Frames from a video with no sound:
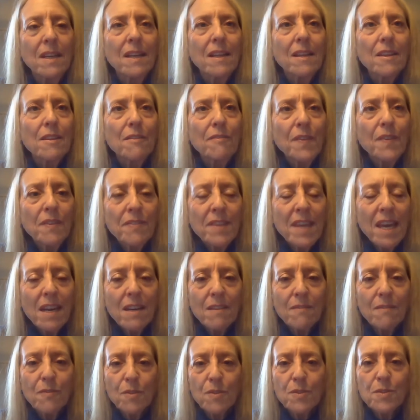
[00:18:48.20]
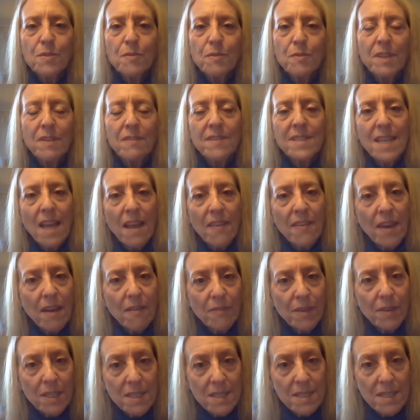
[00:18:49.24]
the 5th anniversary of South
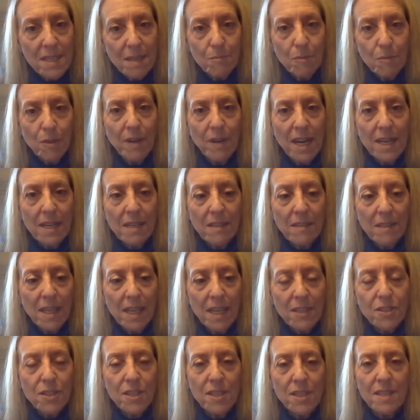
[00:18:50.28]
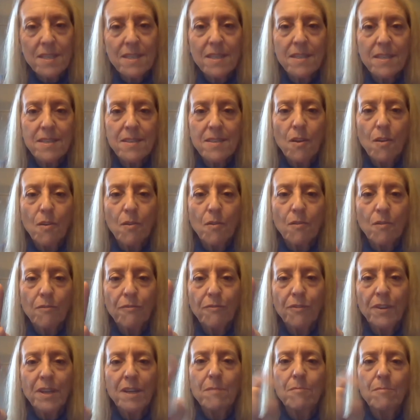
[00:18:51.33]
Africa's democratic elections. So
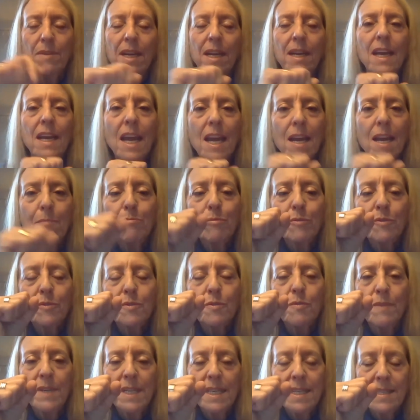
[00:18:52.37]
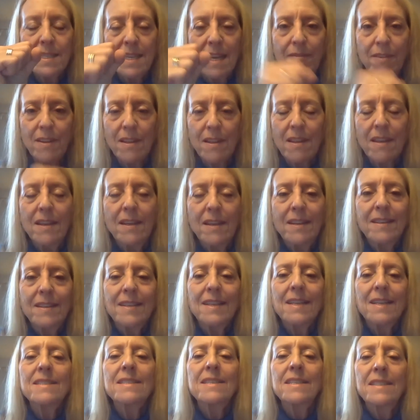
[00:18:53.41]
Freedom Day, April 27th,
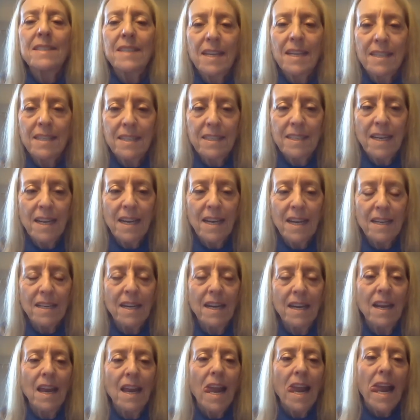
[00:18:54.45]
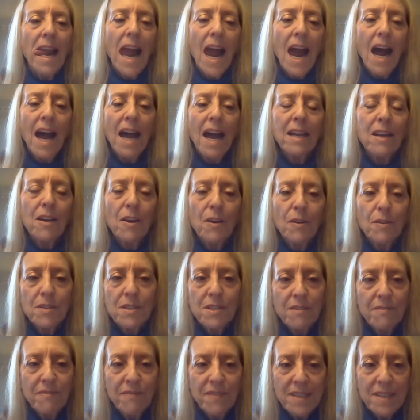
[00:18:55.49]
1999. I go
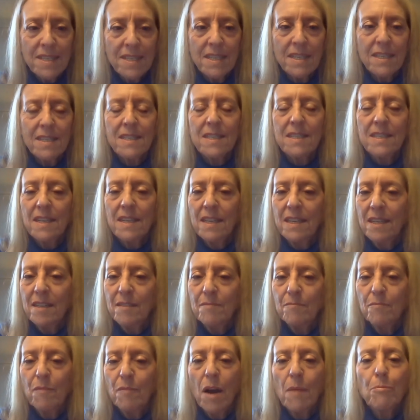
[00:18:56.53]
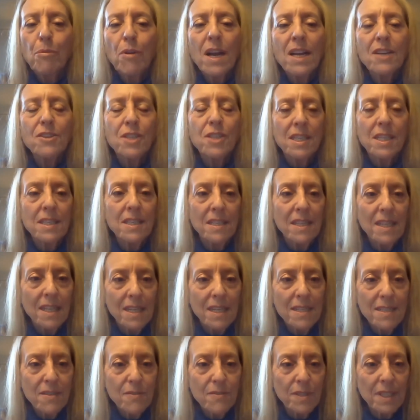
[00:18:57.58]
to visit a project in the
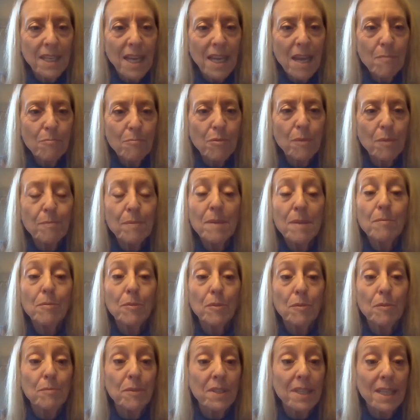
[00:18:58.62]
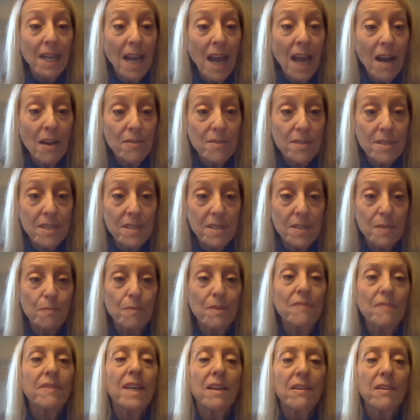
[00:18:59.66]
Eastern Cape where people are building houses. We've